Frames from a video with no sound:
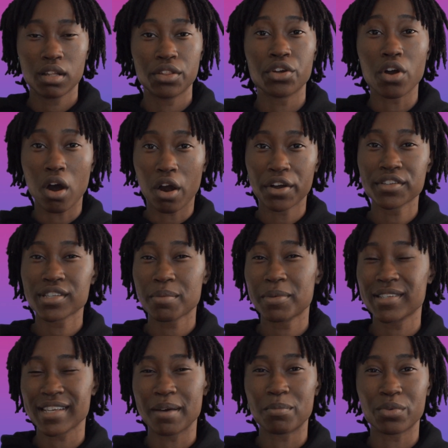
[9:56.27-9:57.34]
There are some
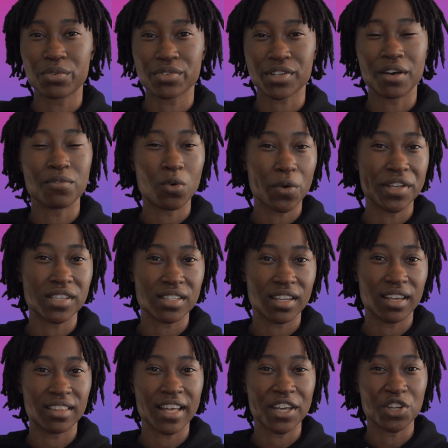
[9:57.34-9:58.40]
examples of
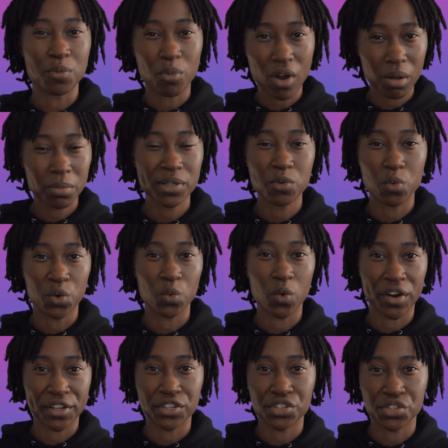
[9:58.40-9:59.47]
hoisting that you probably wouldn't
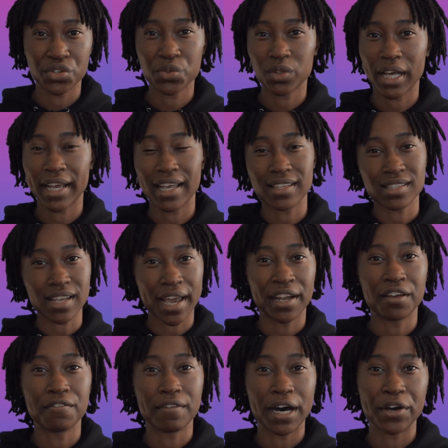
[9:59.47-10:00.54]
want to do, like
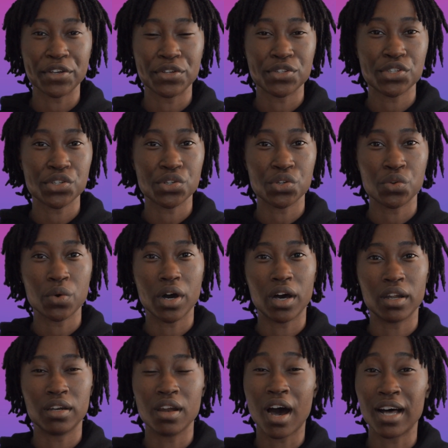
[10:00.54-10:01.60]
assigning a value to a
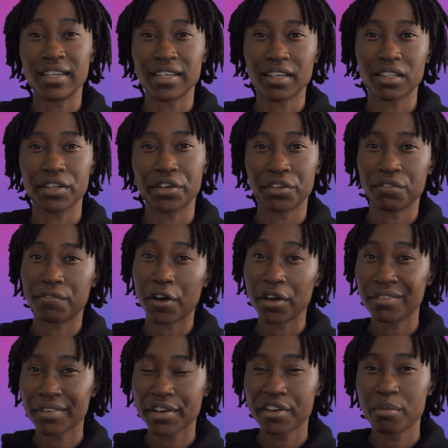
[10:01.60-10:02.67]
non-declared var
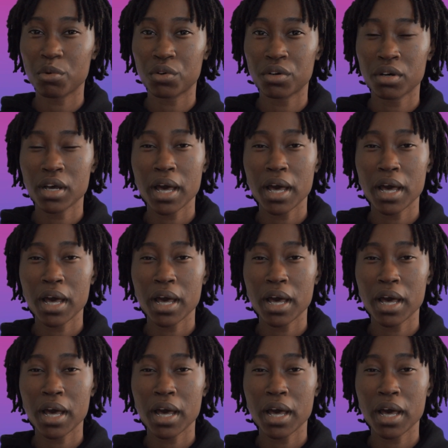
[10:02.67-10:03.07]
variable,